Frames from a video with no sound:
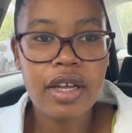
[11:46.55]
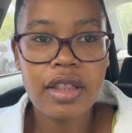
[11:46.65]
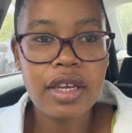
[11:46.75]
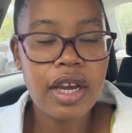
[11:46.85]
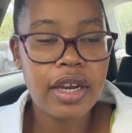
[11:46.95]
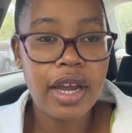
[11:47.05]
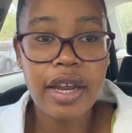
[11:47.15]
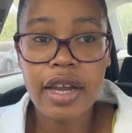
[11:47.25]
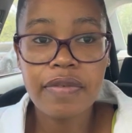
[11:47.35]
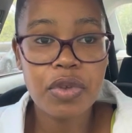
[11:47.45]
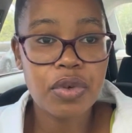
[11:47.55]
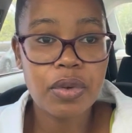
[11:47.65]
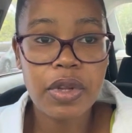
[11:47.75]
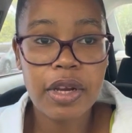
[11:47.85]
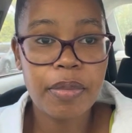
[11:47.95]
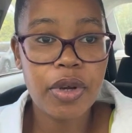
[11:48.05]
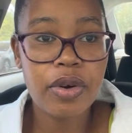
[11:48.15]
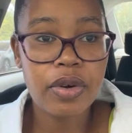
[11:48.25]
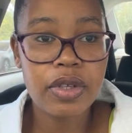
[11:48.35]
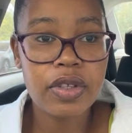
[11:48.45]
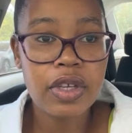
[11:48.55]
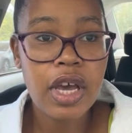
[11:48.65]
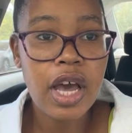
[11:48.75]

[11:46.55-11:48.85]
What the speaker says: think I'd have to do that, because